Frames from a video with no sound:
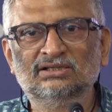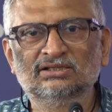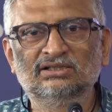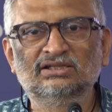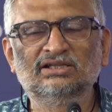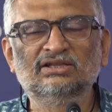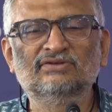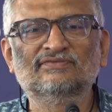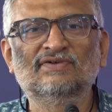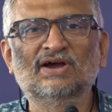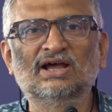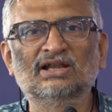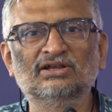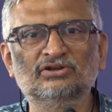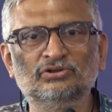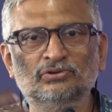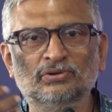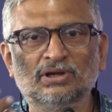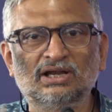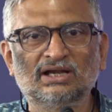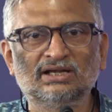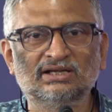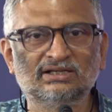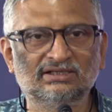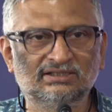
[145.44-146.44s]
the
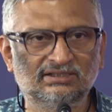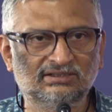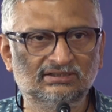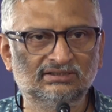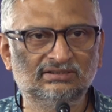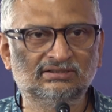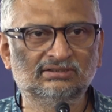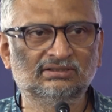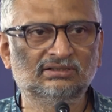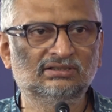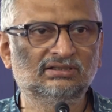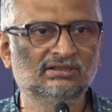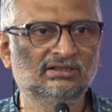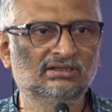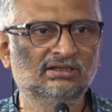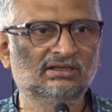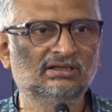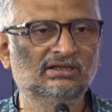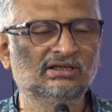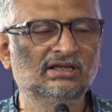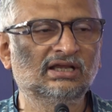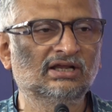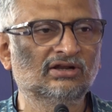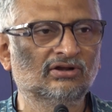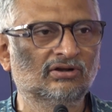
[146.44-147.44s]
value-added
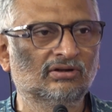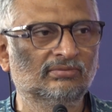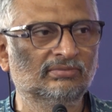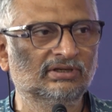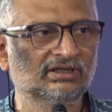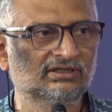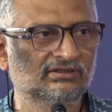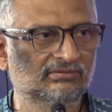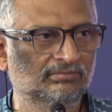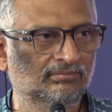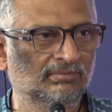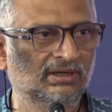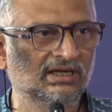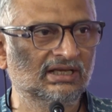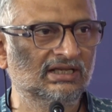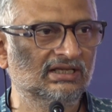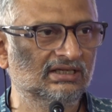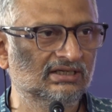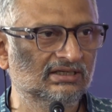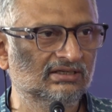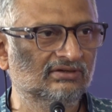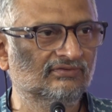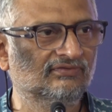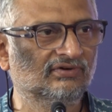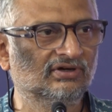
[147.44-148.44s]
economic
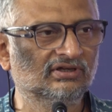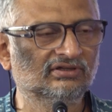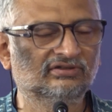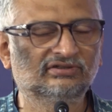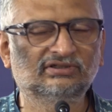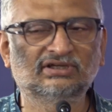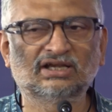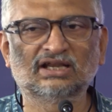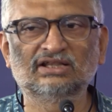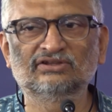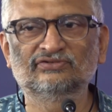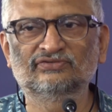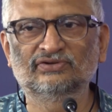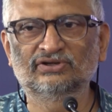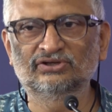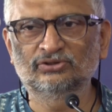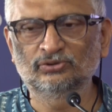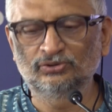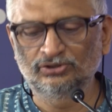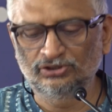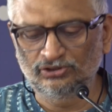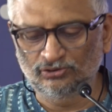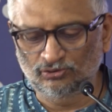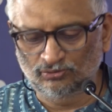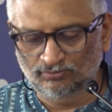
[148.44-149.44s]
money was transferred to
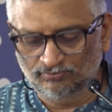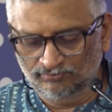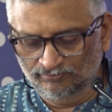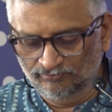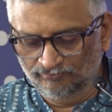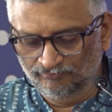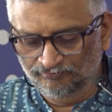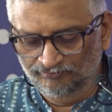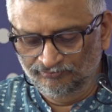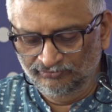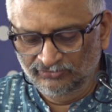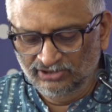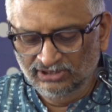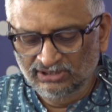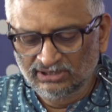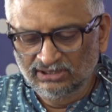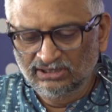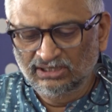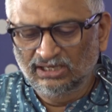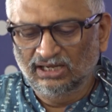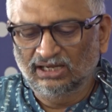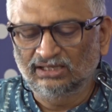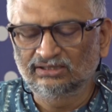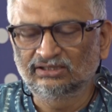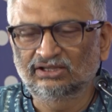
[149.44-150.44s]
Europe.
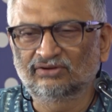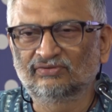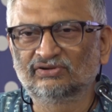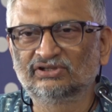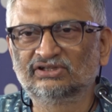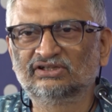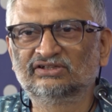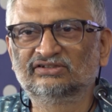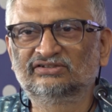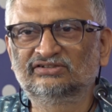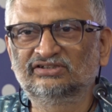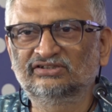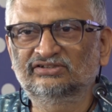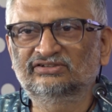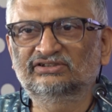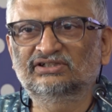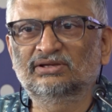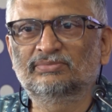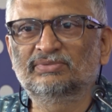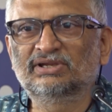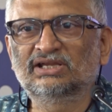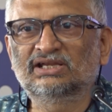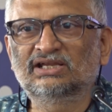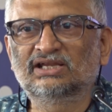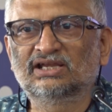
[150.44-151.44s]
And there was a
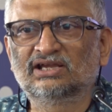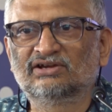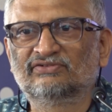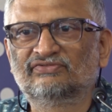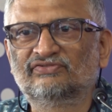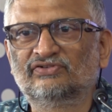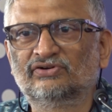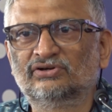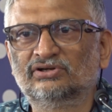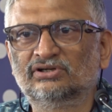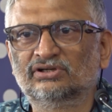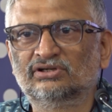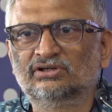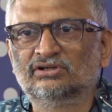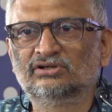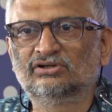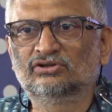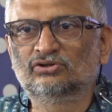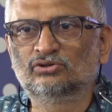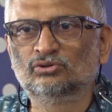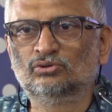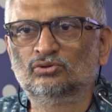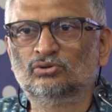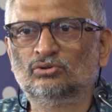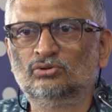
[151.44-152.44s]
systemic
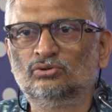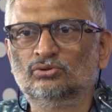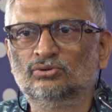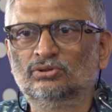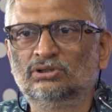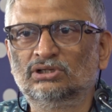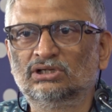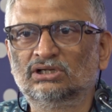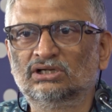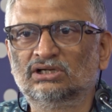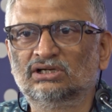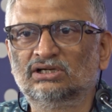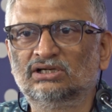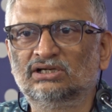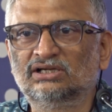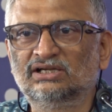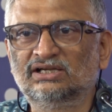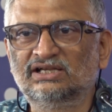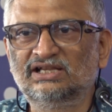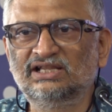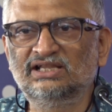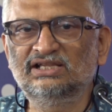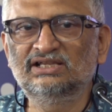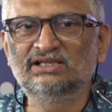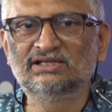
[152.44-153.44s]
effort to
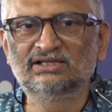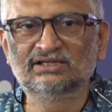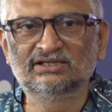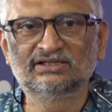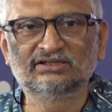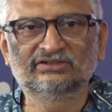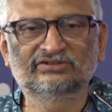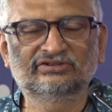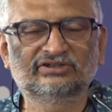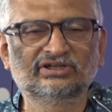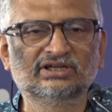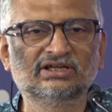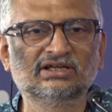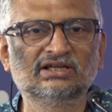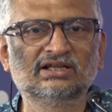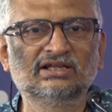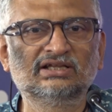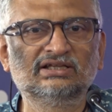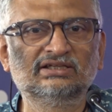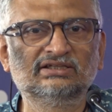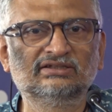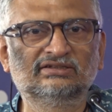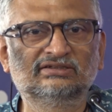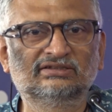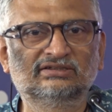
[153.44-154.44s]

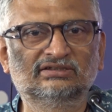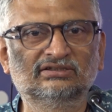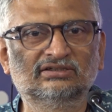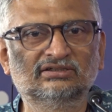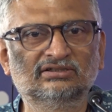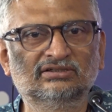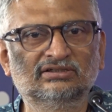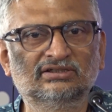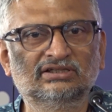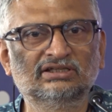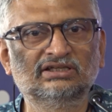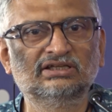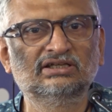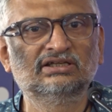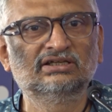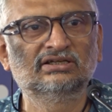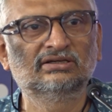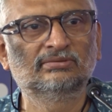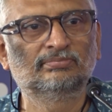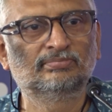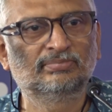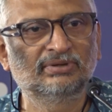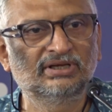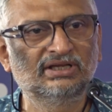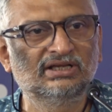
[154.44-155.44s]
deindustrialize
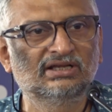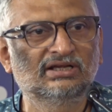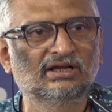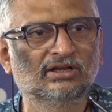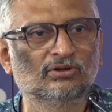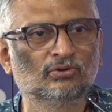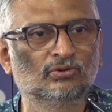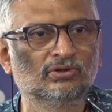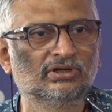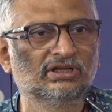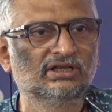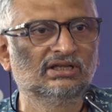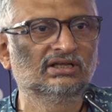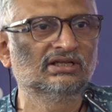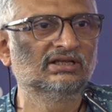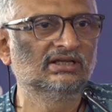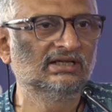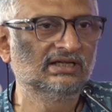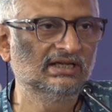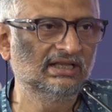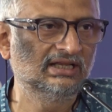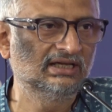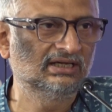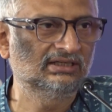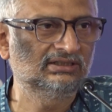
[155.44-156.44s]
the pre-colonial
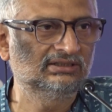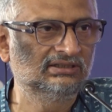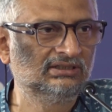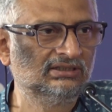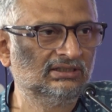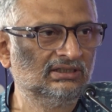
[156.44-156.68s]
India